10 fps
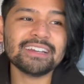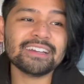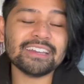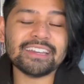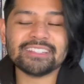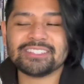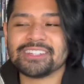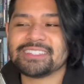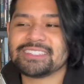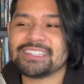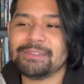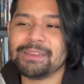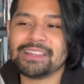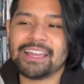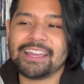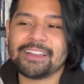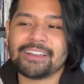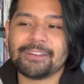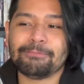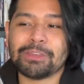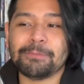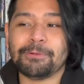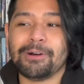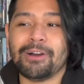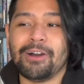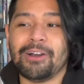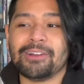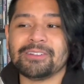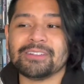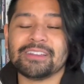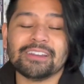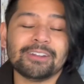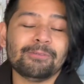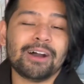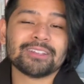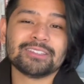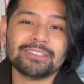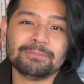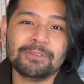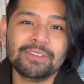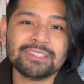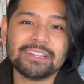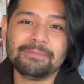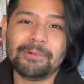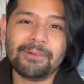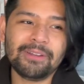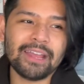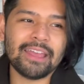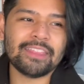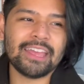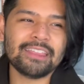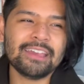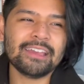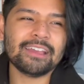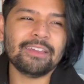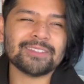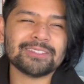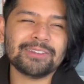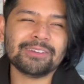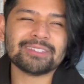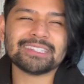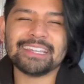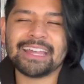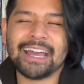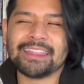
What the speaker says: it's just seeming like people aren't gonna watch these movies anymore. And then if studios see that,